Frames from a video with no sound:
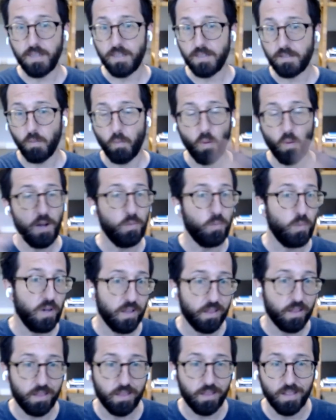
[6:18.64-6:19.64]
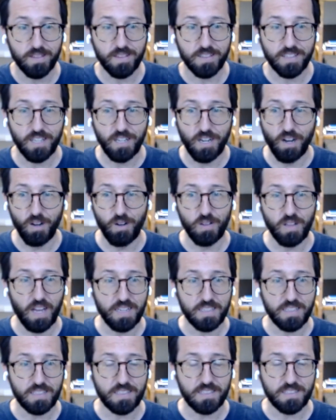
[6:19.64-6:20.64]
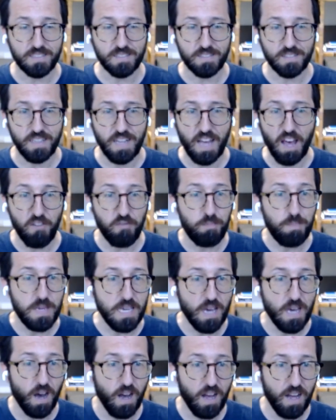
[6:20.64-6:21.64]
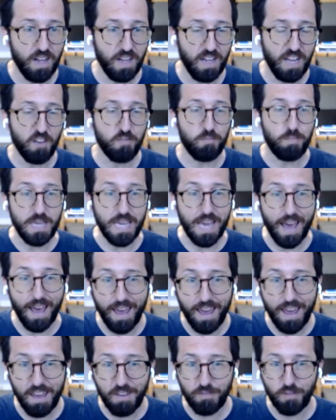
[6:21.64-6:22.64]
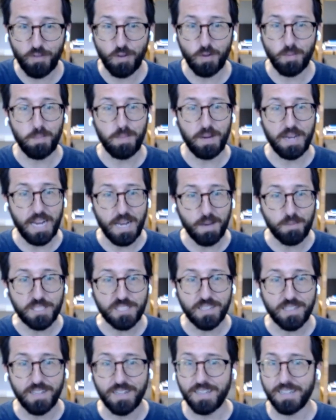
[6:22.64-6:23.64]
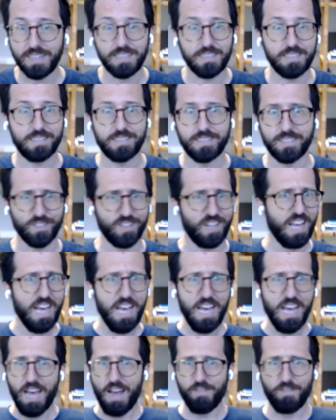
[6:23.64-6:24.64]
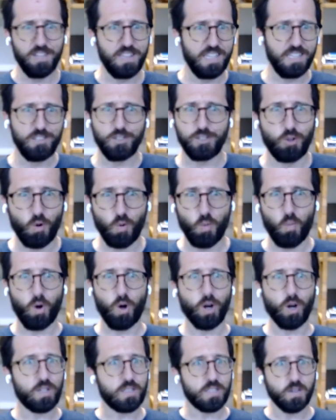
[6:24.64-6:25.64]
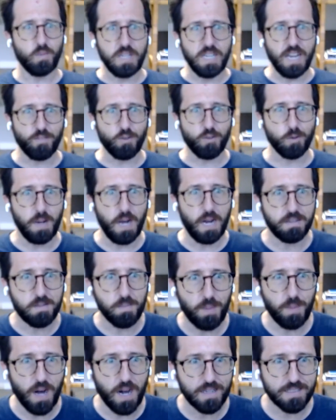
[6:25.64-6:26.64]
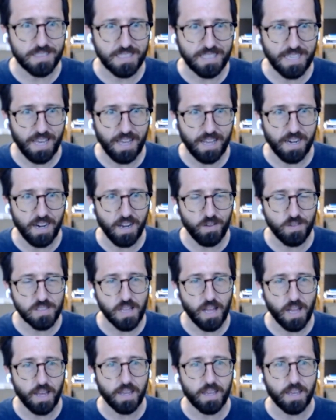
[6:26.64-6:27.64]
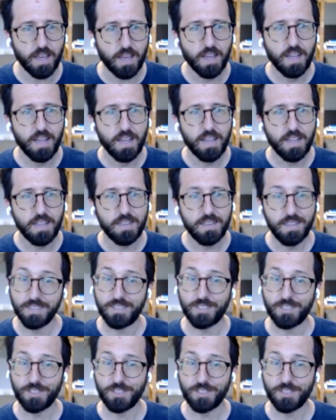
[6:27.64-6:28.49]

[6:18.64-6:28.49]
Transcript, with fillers: we went with you know like FBA, uh, uh FBA fulfillment by Amazon, and everything just sort of worked, and we never packed a box again. And I was like,